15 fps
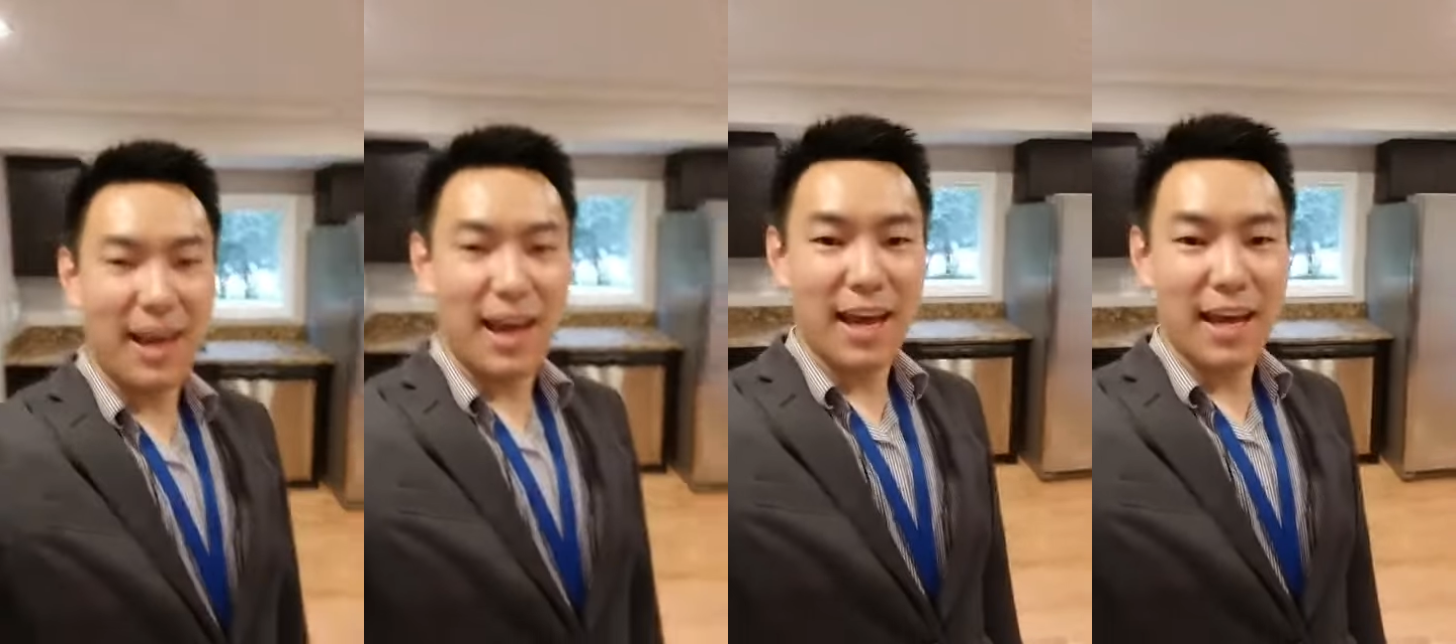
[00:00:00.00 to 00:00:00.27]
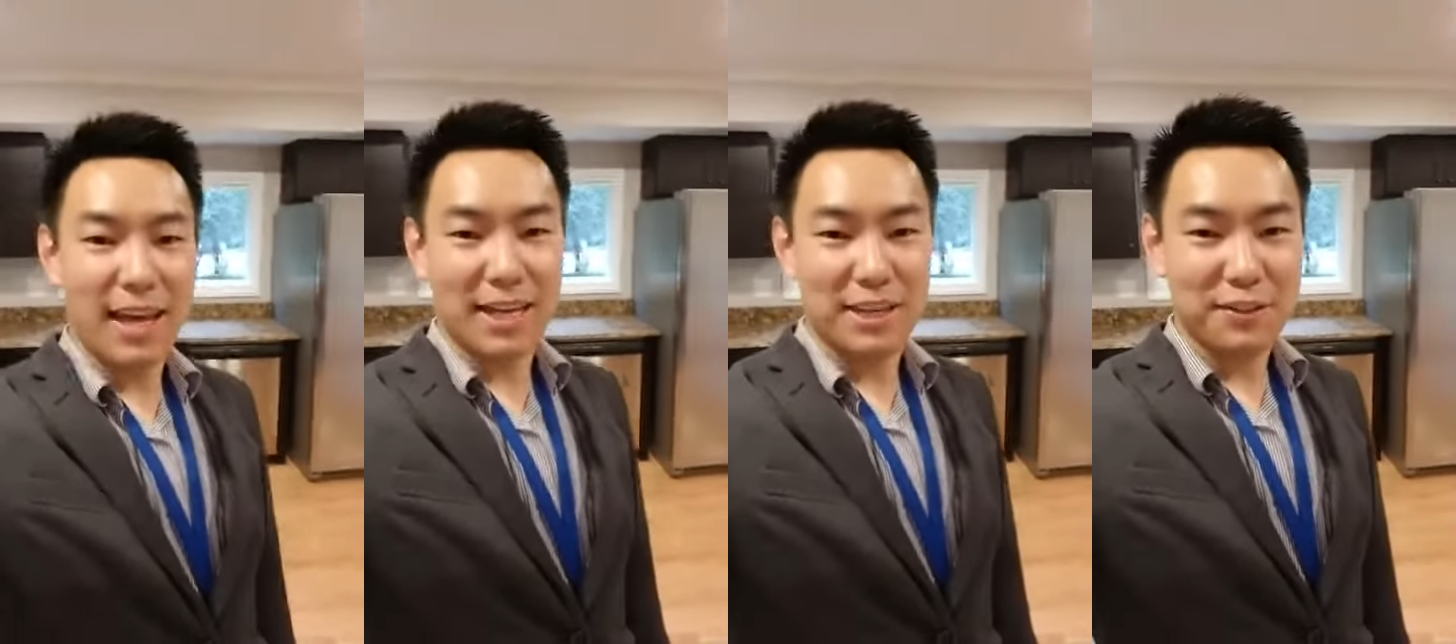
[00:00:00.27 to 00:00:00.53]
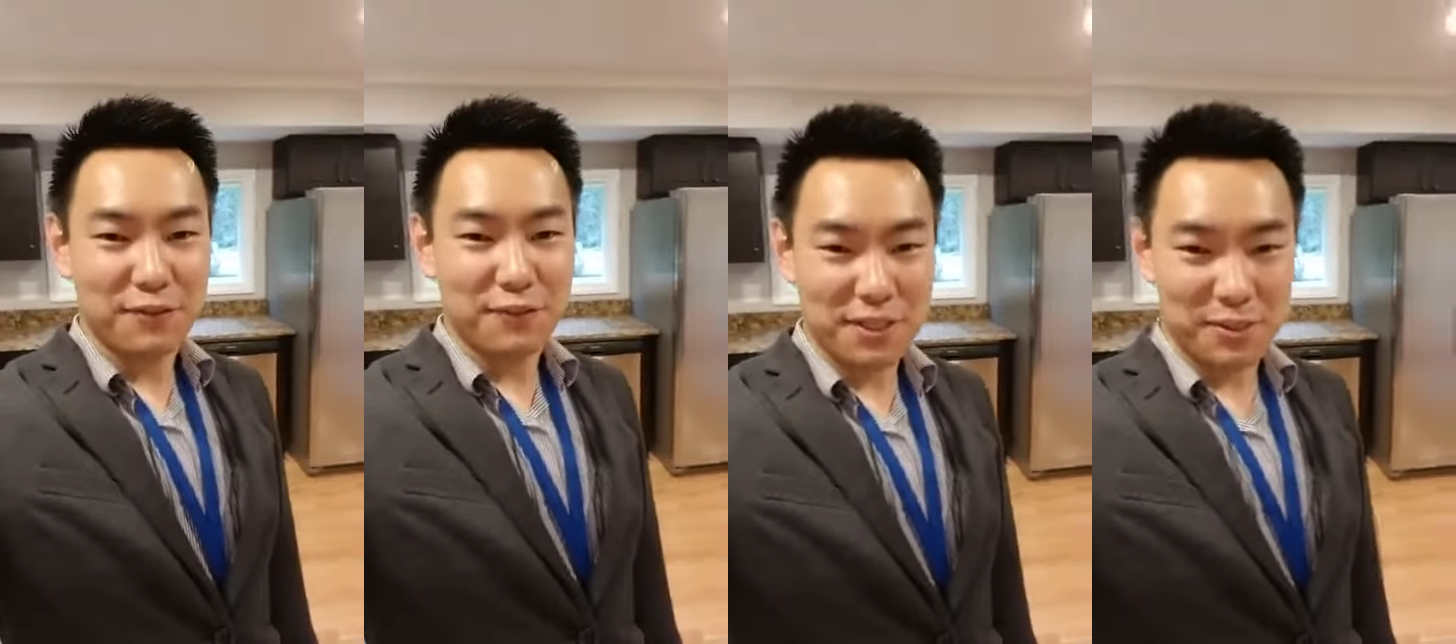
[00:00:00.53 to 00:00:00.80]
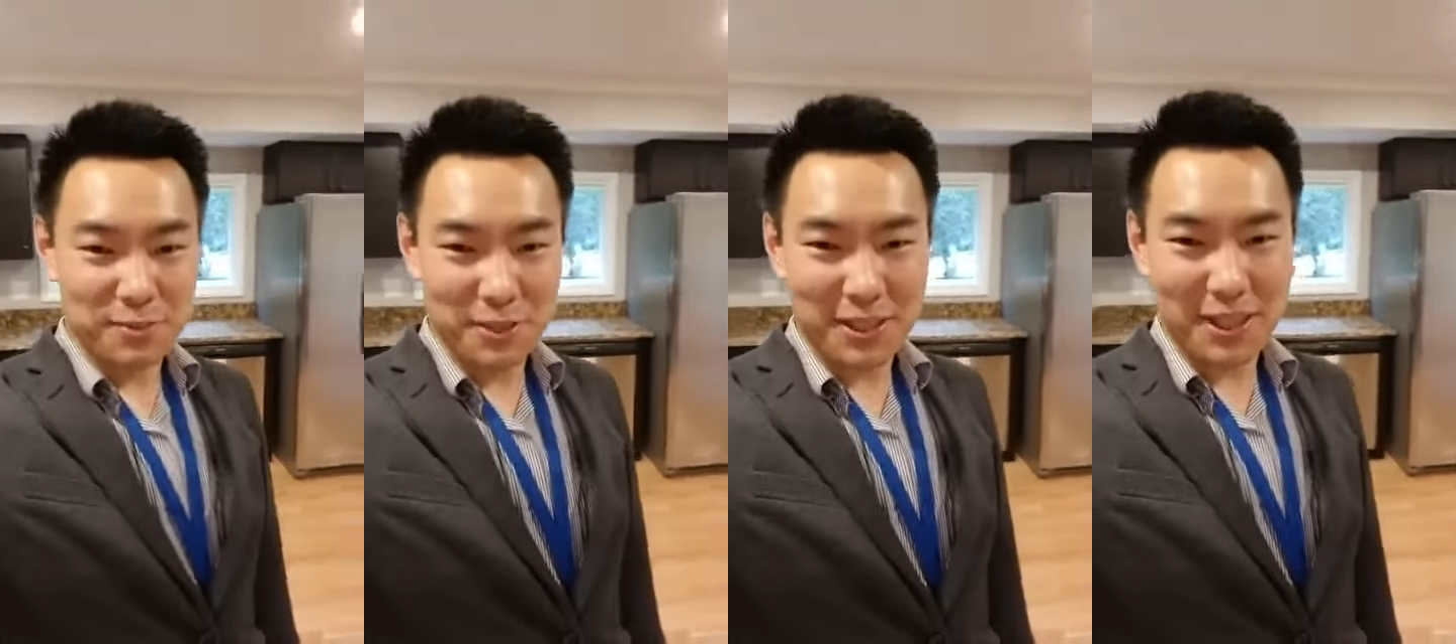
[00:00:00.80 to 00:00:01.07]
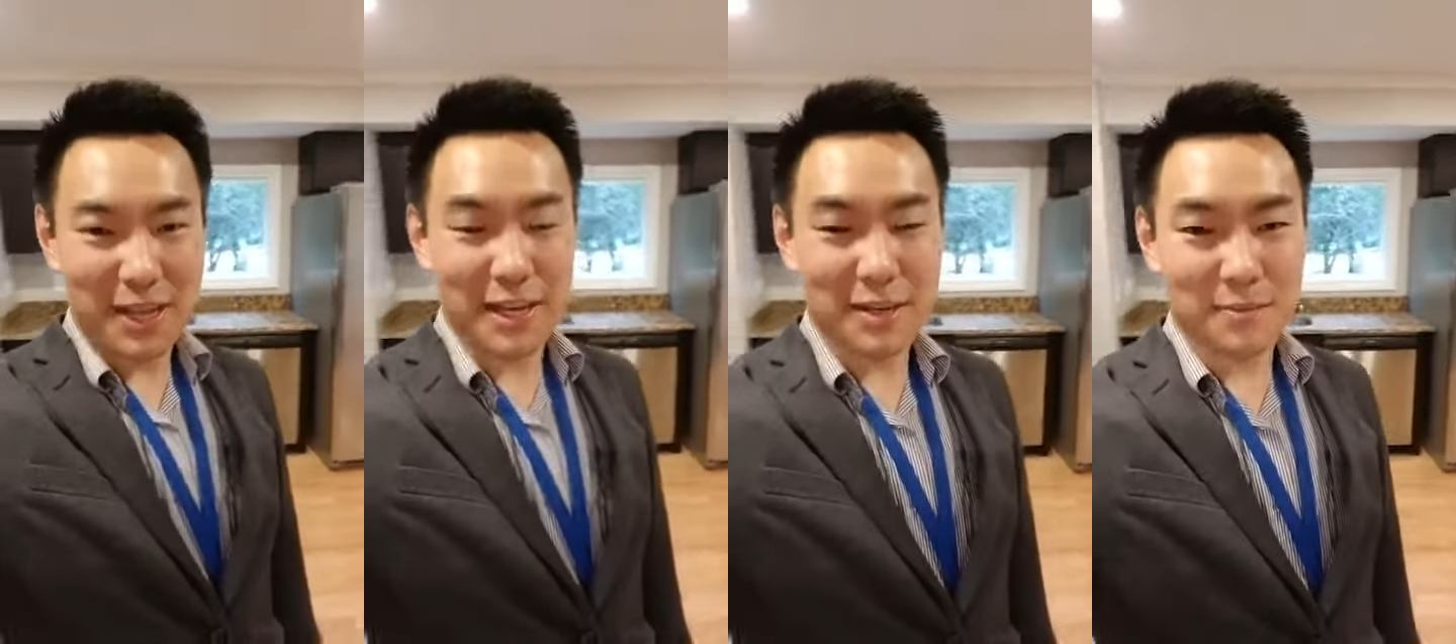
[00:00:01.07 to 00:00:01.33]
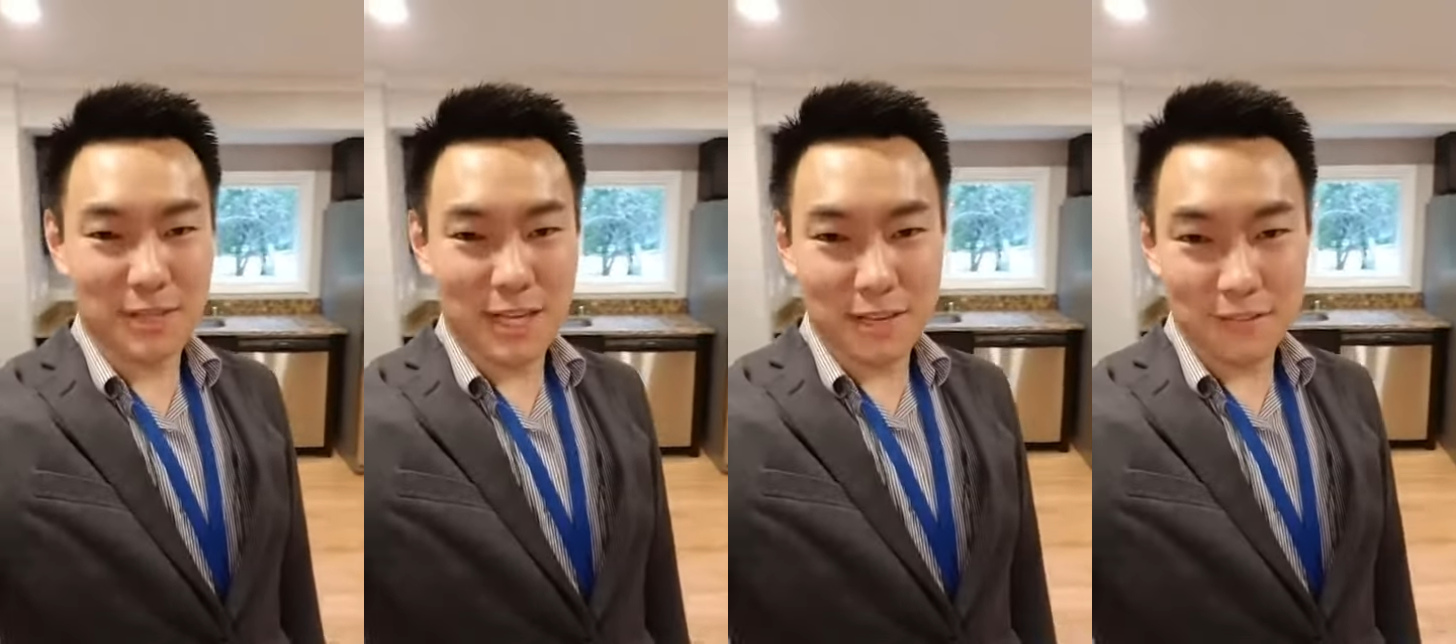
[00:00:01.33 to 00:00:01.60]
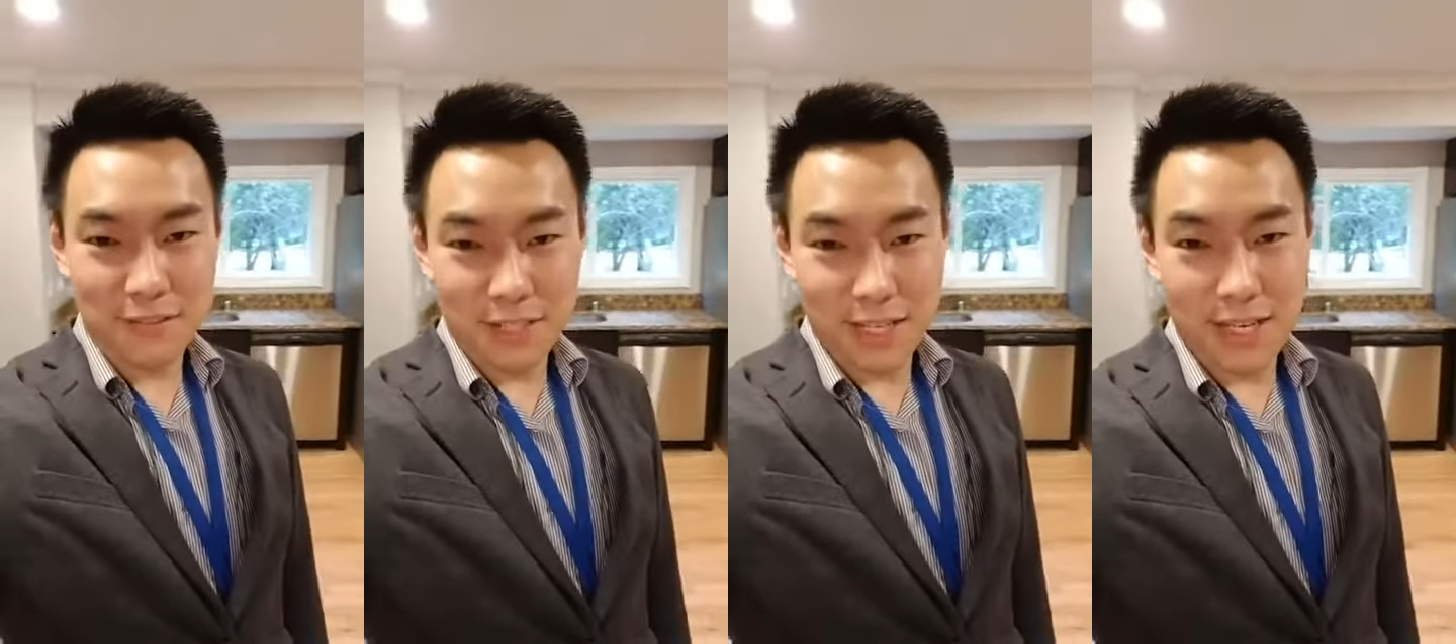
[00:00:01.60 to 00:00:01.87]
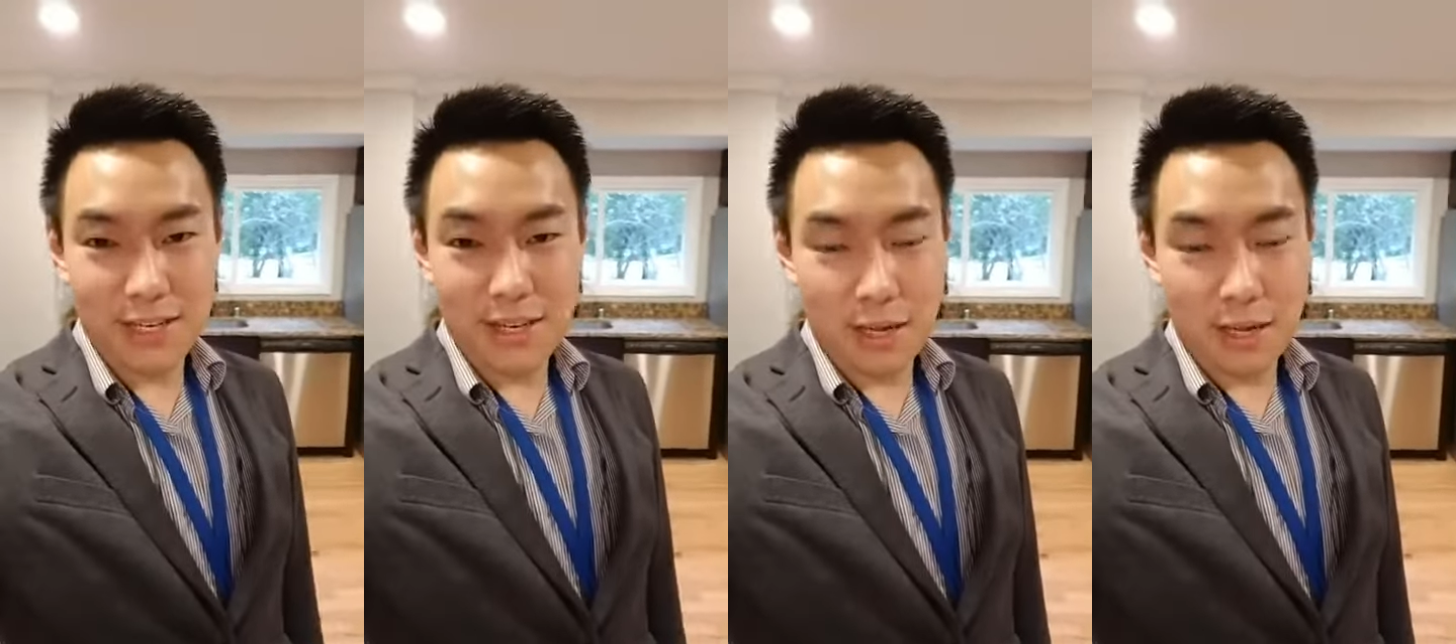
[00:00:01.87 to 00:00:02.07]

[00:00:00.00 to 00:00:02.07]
Hey Facebook, I am live again.